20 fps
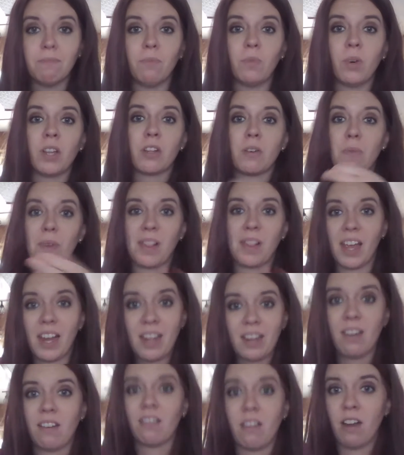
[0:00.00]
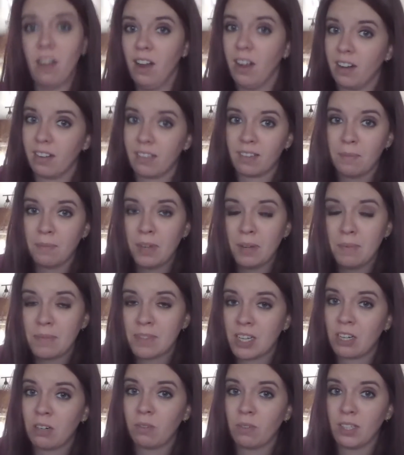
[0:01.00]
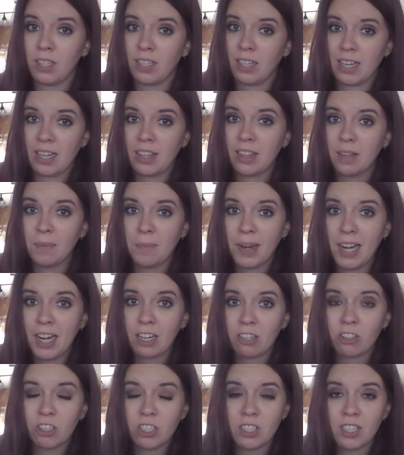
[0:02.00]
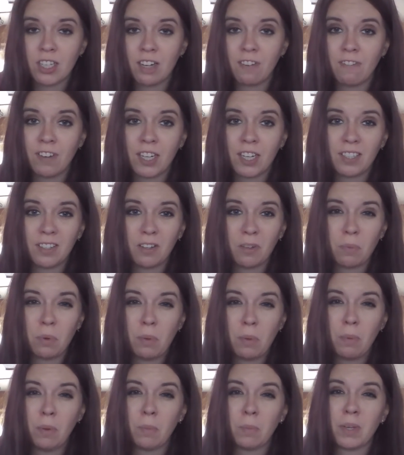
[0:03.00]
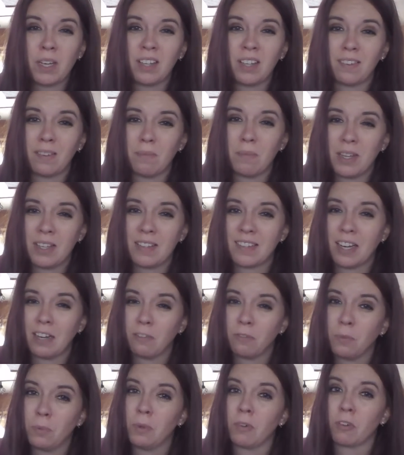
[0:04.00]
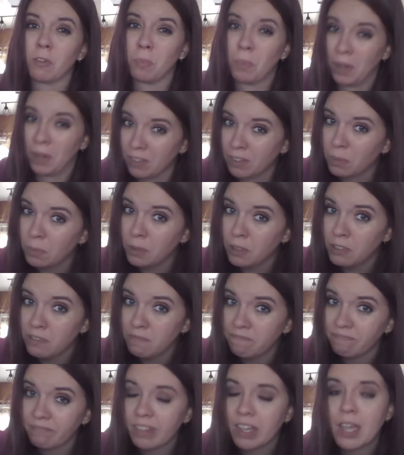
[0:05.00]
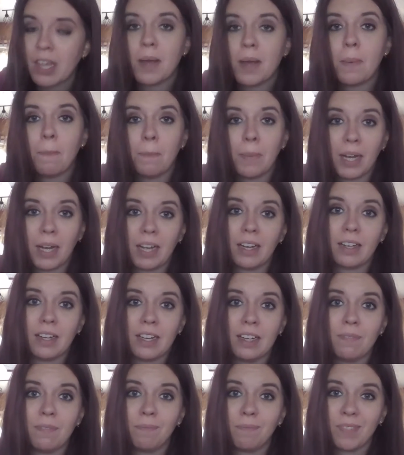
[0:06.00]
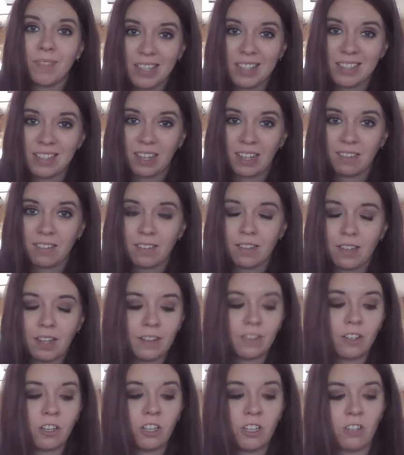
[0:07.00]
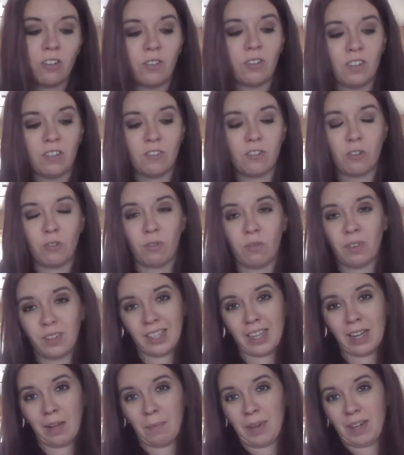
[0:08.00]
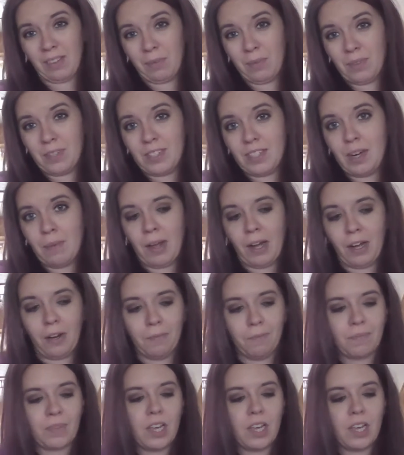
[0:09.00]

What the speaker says: whether we like it or not. Sometimes I don't really like that my actions can affect other people because it means I have to be responsible, but it does. And the good news is you can really help make someone's day better.